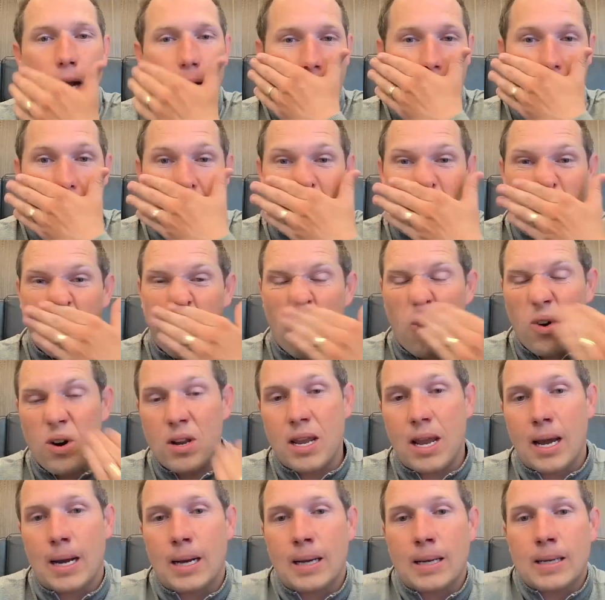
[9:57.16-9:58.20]

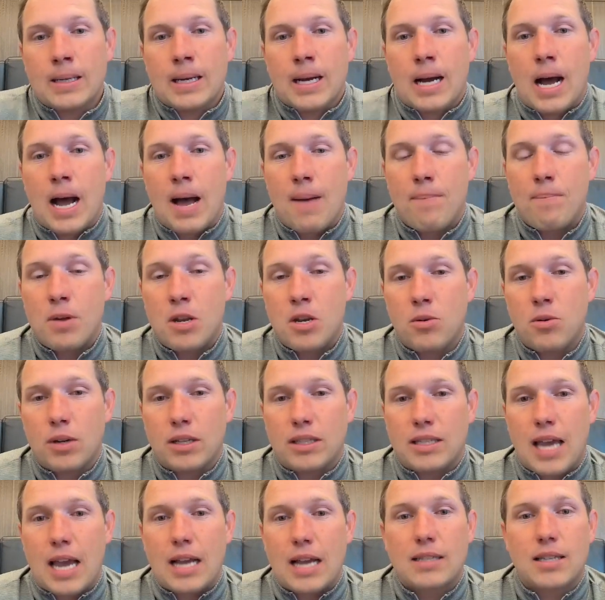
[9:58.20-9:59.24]
California hop into a
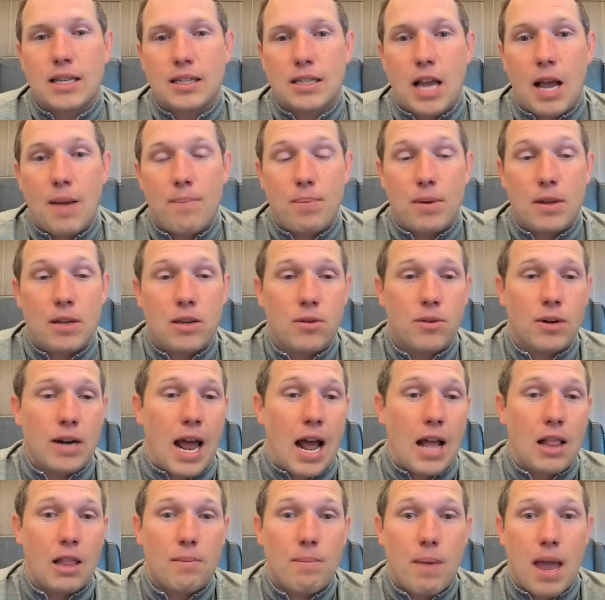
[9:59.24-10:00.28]
Texas, hop into an
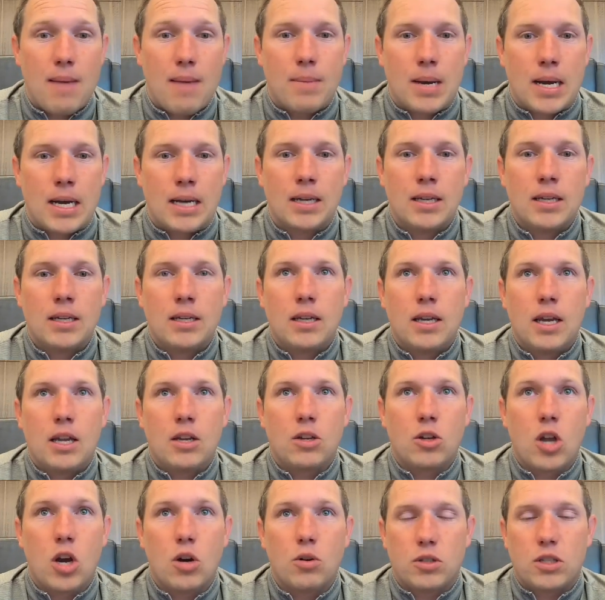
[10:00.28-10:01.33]
Alabama
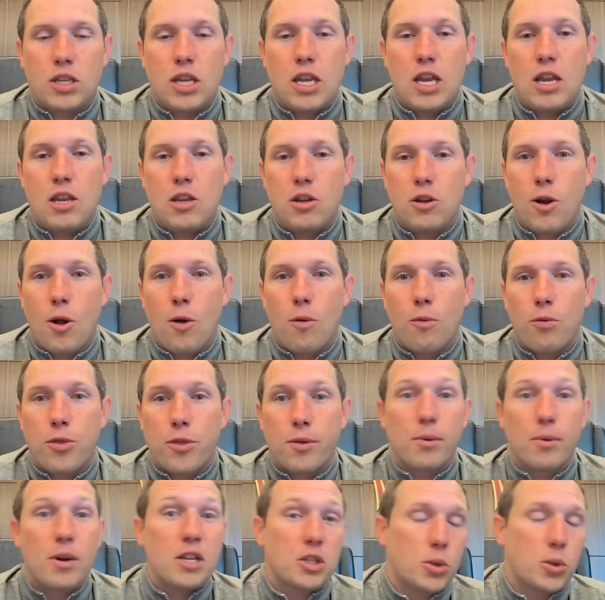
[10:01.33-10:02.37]
and go see, you know,
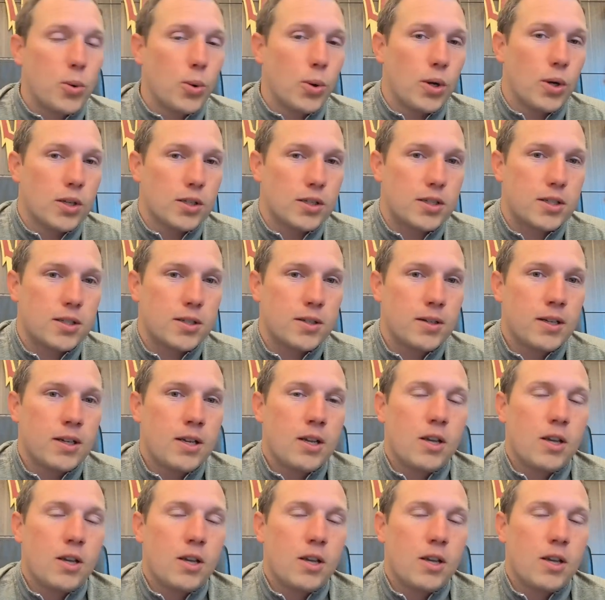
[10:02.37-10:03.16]
three schools.